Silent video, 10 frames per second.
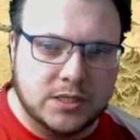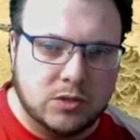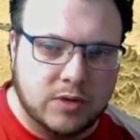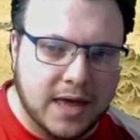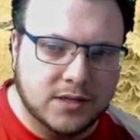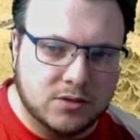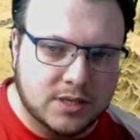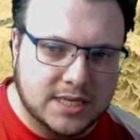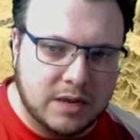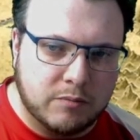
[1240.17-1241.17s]
you can do the
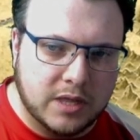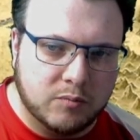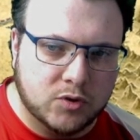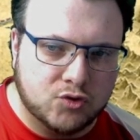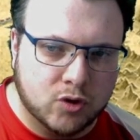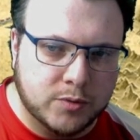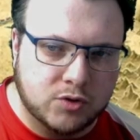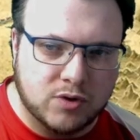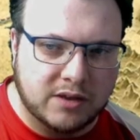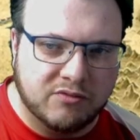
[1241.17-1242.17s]
same thing, but drop the
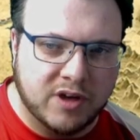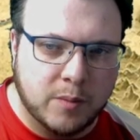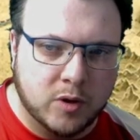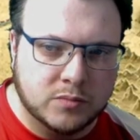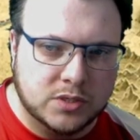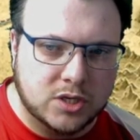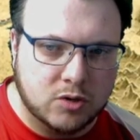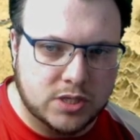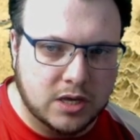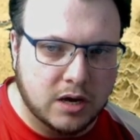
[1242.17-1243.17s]
Dragon Firebombs, go to
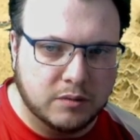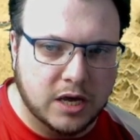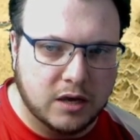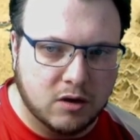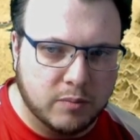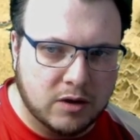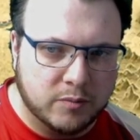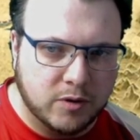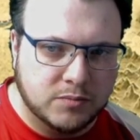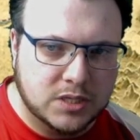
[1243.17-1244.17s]
the Gunpowder
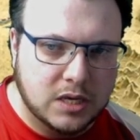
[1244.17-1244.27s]
Bombs.